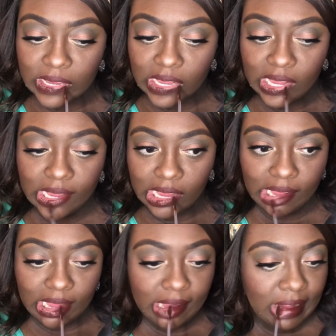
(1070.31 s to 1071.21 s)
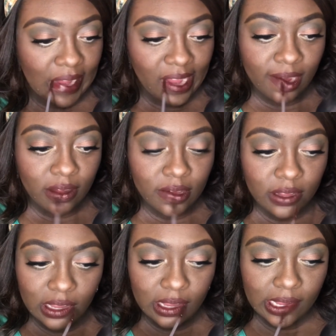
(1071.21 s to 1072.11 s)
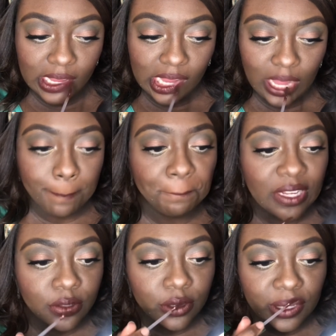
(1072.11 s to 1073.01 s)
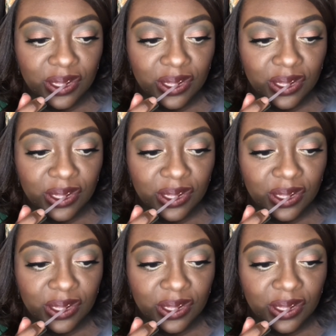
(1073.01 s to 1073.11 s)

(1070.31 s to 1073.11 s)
Alcone and Danessa line.